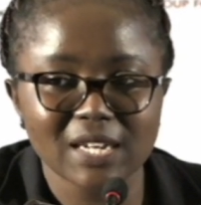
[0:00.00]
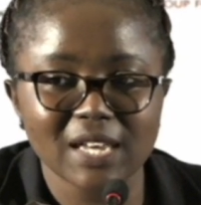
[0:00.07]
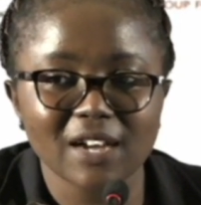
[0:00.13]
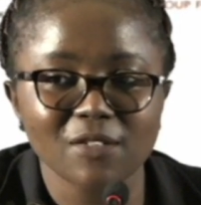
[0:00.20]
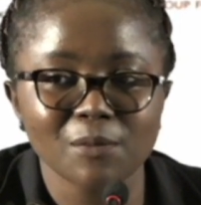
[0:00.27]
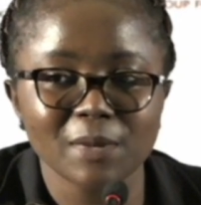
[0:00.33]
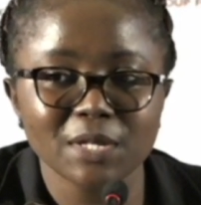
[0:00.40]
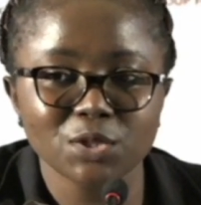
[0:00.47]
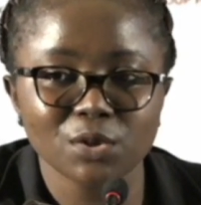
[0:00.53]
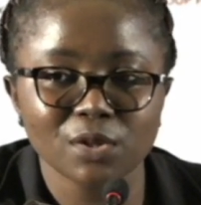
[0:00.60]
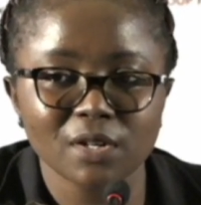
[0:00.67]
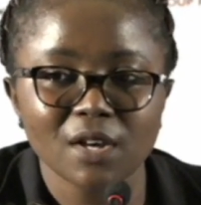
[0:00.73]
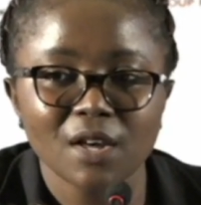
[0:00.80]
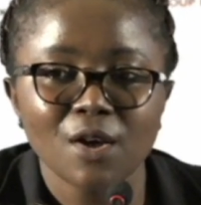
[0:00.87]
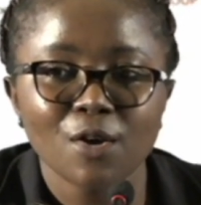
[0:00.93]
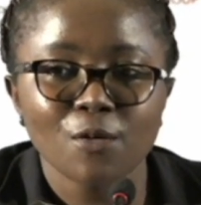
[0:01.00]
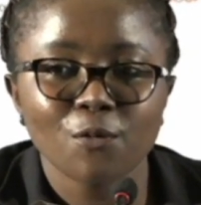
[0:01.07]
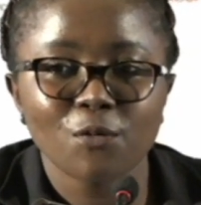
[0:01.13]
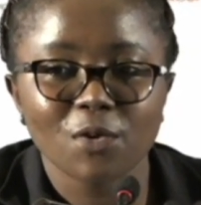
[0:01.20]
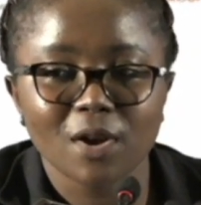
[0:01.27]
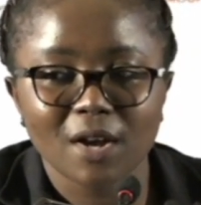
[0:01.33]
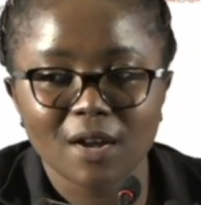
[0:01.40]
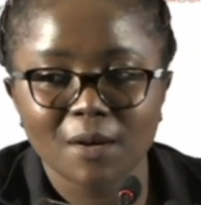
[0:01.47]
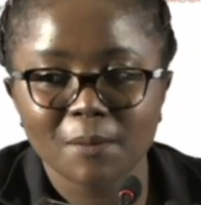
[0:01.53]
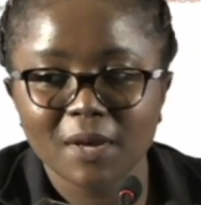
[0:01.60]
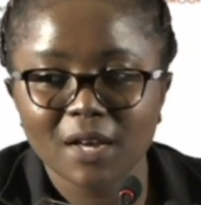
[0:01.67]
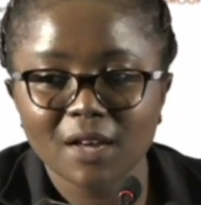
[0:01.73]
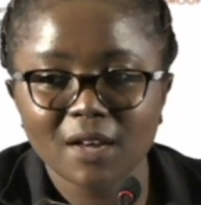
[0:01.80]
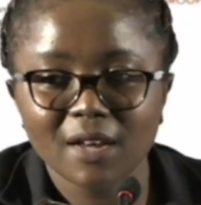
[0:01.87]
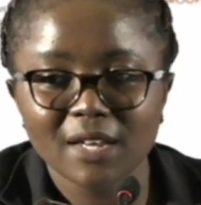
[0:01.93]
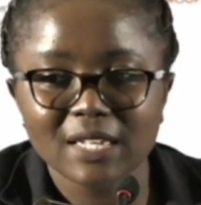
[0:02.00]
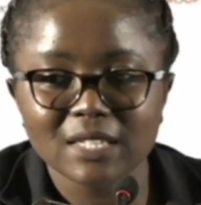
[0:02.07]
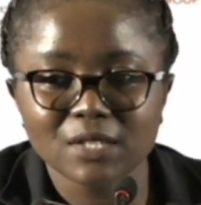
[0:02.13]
Like I've mentioned, for Kakamega,